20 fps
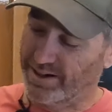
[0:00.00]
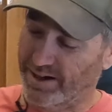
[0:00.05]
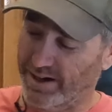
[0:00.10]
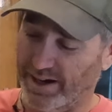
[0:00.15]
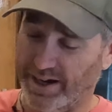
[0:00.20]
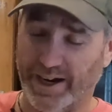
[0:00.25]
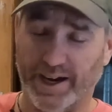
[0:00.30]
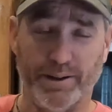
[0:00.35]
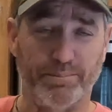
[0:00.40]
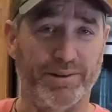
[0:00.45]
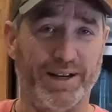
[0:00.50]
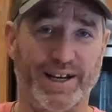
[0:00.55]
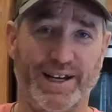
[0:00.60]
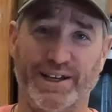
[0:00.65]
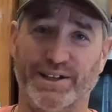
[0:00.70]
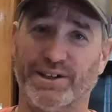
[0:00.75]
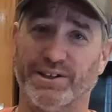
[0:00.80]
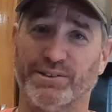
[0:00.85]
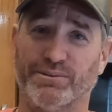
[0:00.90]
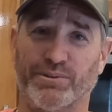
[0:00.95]
I had my
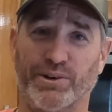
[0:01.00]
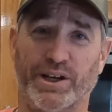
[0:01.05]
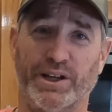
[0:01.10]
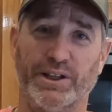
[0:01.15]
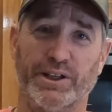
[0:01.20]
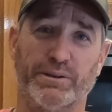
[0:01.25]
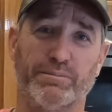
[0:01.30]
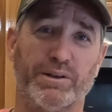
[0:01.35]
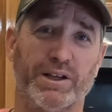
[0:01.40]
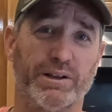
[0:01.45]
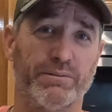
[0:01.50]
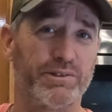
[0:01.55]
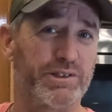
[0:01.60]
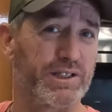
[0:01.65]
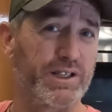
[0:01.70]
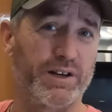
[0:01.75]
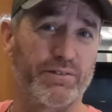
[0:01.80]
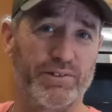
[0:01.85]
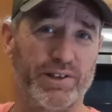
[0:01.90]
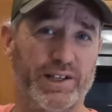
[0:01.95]
hand on the railing, but it was
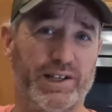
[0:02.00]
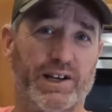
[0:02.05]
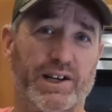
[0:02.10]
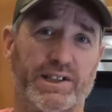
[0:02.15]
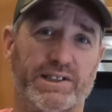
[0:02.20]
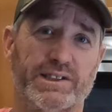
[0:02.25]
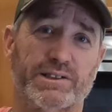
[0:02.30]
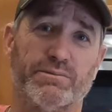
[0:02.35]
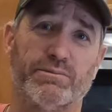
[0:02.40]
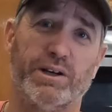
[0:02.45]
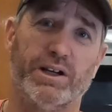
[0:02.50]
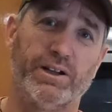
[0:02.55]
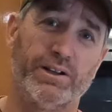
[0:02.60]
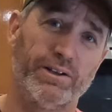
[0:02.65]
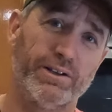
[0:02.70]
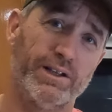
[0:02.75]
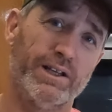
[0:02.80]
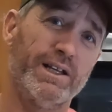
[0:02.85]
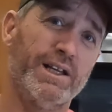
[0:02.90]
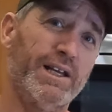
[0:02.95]
covered in ice as
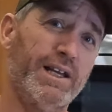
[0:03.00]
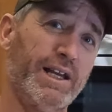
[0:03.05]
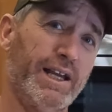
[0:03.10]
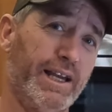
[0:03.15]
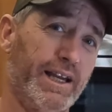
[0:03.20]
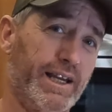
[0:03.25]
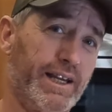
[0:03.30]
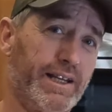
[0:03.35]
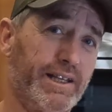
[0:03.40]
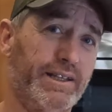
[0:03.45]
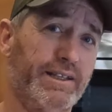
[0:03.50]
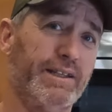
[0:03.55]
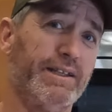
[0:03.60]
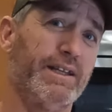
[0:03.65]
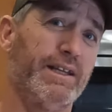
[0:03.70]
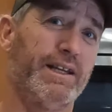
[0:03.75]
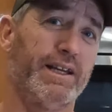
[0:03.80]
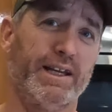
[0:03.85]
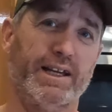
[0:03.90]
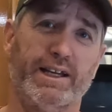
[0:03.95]
well, and
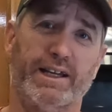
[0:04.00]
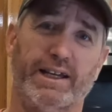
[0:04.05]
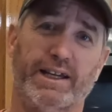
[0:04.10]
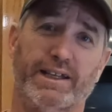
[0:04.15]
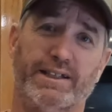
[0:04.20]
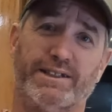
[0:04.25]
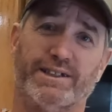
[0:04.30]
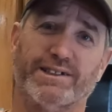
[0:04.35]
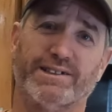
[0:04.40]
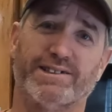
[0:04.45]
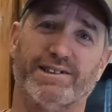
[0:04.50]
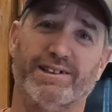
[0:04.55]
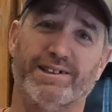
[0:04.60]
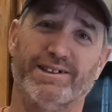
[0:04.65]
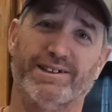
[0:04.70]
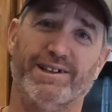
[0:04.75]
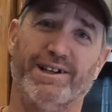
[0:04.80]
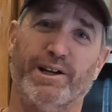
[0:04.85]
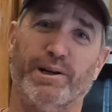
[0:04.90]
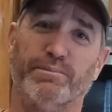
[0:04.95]
it just
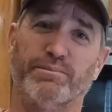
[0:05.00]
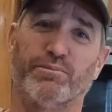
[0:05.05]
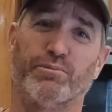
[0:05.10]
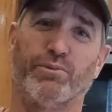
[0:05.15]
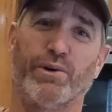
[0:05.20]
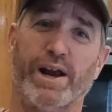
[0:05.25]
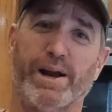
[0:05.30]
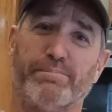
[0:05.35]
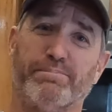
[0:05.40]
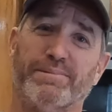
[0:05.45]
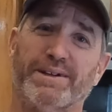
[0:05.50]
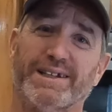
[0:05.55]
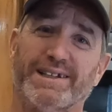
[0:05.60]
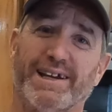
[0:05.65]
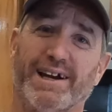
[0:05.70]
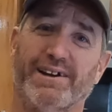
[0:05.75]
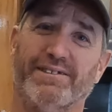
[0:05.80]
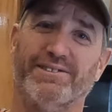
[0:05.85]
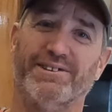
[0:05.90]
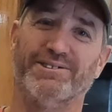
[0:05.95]
helped ramp me
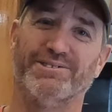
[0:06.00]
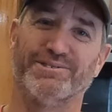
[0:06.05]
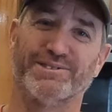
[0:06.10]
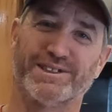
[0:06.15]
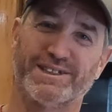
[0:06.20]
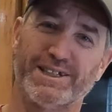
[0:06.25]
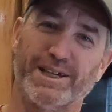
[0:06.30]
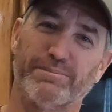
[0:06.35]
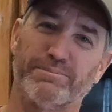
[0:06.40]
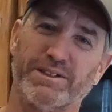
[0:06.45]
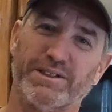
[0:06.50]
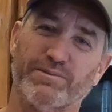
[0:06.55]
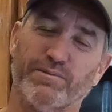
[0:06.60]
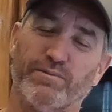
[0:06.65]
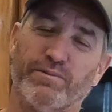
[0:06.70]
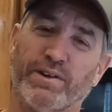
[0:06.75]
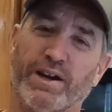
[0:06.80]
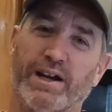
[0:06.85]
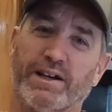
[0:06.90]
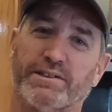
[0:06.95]
down those steps even
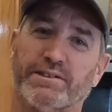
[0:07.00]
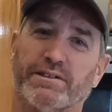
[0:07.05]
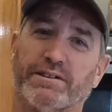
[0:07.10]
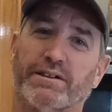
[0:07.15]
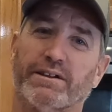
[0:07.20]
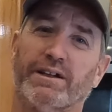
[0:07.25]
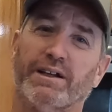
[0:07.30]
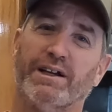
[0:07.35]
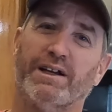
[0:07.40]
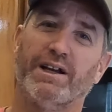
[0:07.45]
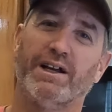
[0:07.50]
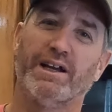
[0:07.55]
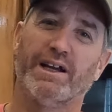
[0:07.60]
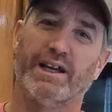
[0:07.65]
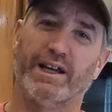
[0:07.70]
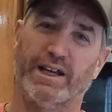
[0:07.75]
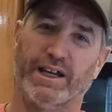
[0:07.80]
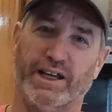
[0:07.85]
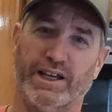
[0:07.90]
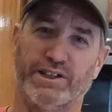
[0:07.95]
faster.
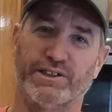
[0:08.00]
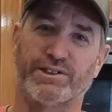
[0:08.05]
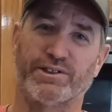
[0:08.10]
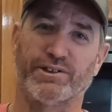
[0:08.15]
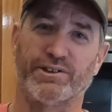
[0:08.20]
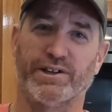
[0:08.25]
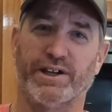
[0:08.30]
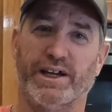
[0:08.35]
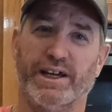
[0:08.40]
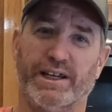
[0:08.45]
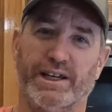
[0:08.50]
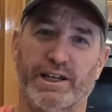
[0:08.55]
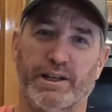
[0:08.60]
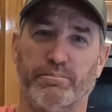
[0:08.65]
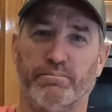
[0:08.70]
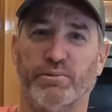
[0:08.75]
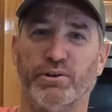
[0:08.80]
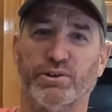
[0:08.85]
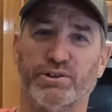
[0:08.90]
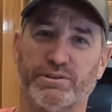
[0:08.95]
In turn, I ended
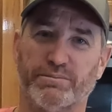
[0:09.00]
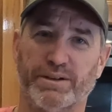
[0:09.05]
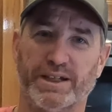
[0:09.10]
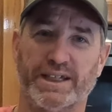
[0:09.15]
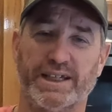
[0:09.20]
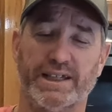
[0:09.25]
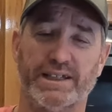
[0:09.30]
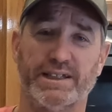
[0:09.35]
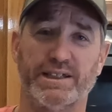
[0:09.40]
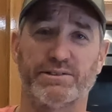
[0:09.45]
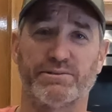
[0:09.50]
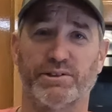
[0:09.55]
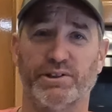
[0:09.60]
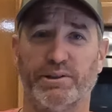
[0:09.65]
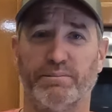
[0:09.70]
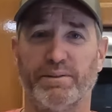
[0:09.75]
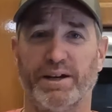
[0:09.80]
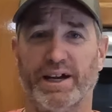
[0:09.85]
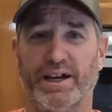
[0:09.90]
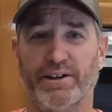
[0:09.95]
up bruising my kidneys
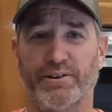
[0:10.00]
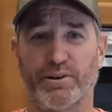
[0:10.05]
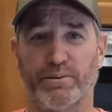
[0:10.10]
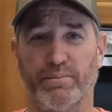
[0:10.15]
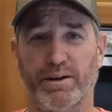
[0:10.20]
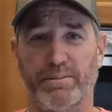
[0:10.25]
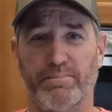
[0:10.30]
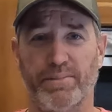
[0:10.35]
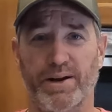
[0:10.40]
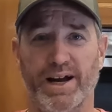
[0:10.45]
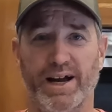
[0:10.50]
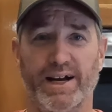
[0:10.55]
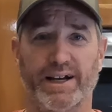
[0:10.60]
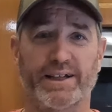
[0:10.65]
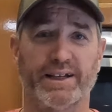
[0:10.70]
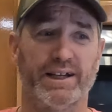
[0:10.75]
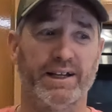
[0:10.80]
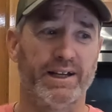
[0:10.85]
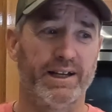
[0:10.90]
really bad, hurt my back.